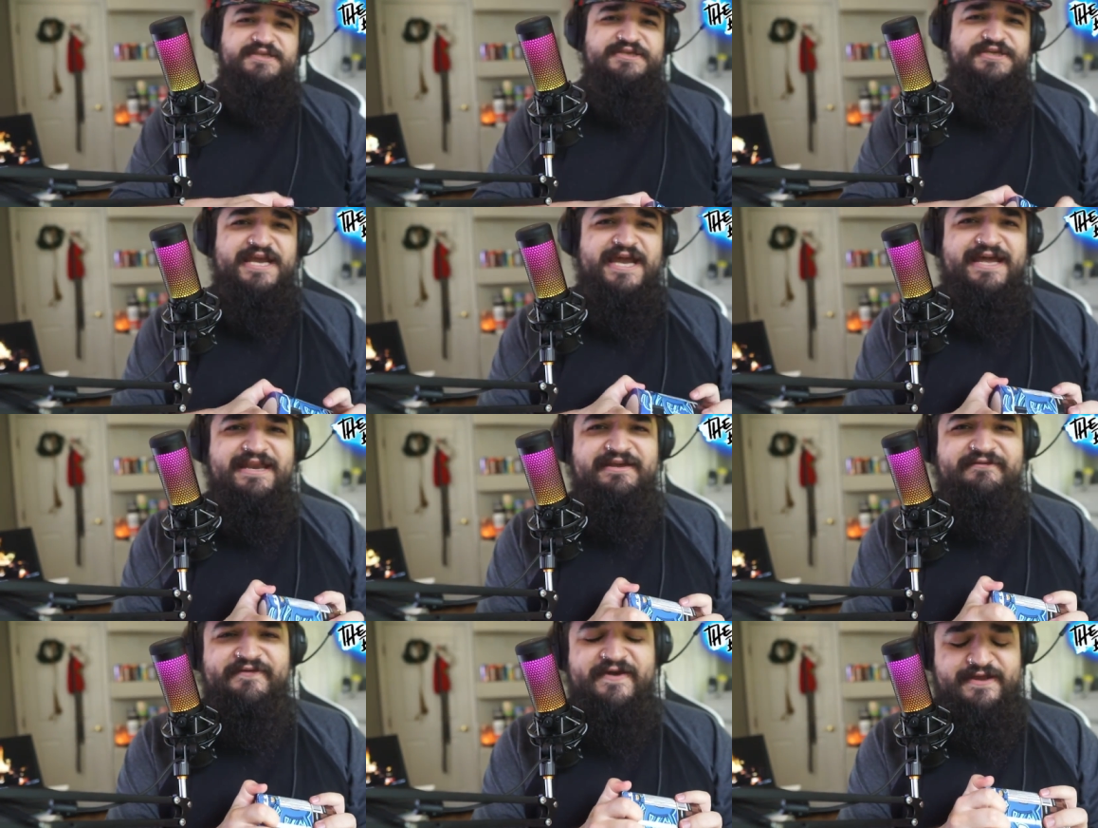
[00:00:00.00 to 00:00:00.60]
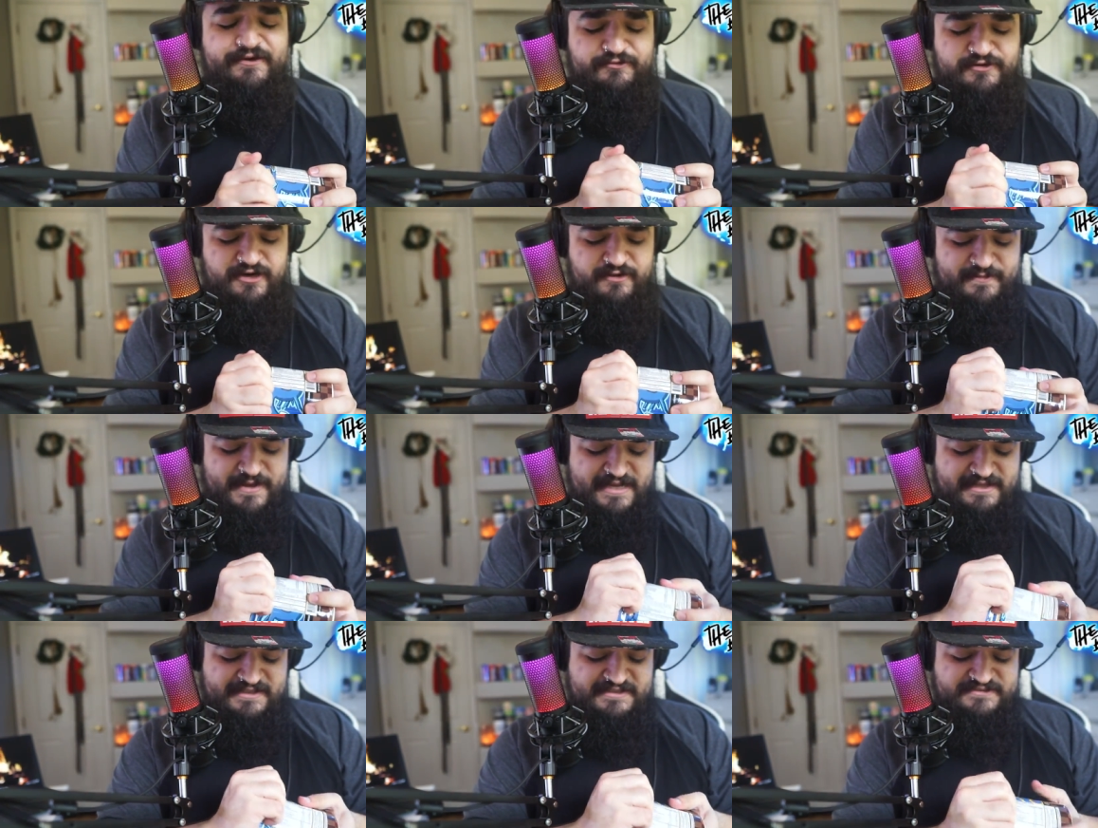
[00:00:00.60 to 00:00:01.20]
Uh, chat, if I don't
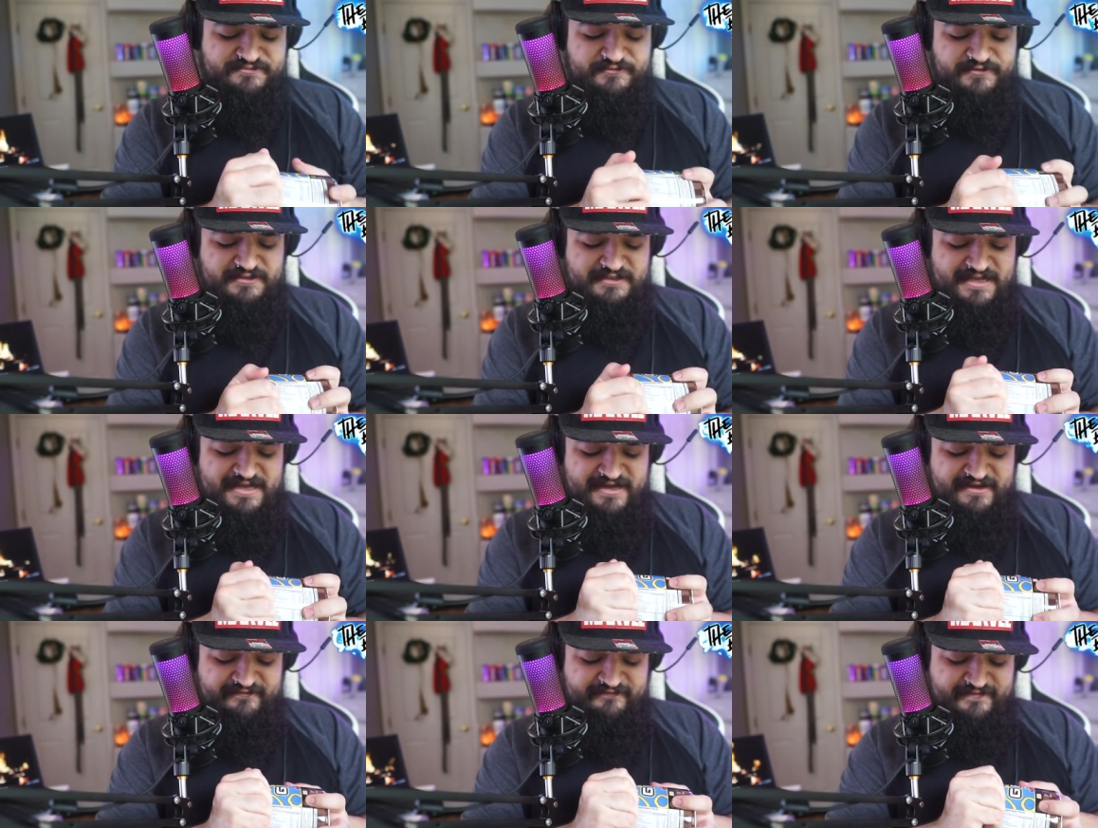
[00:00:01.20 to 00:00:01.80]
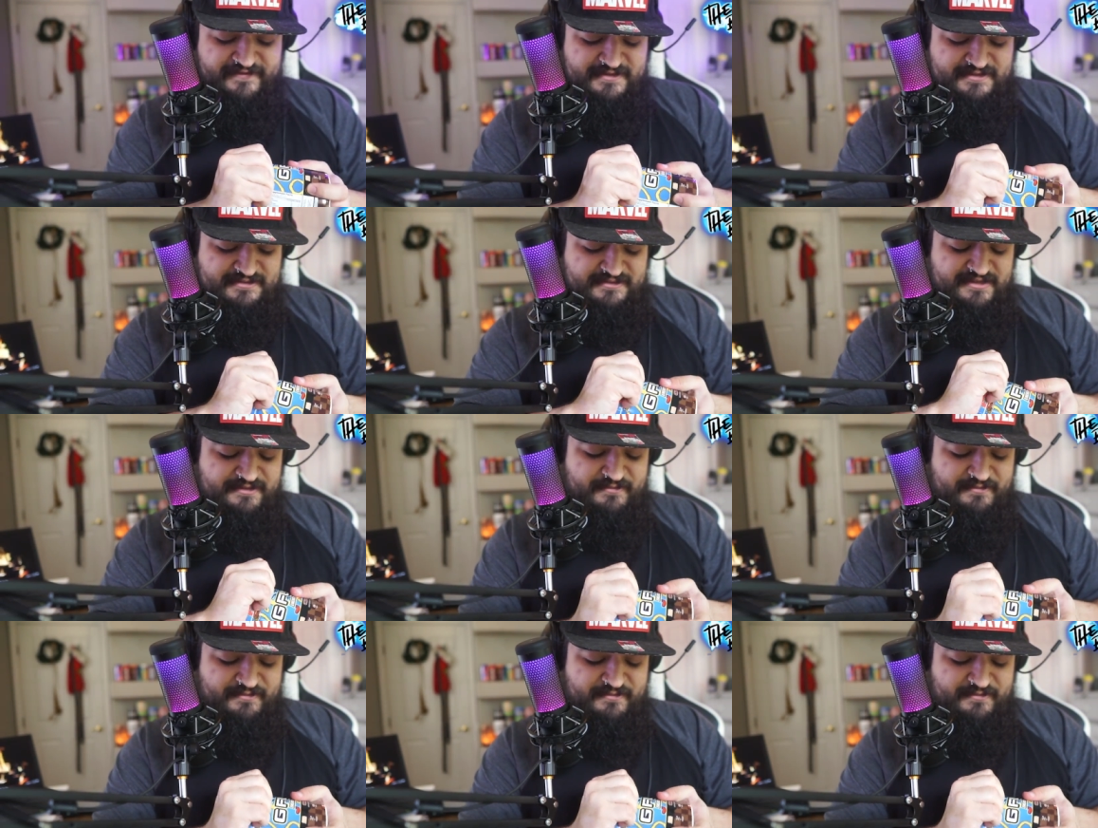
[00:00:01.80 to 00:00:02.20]
come out of this one alive,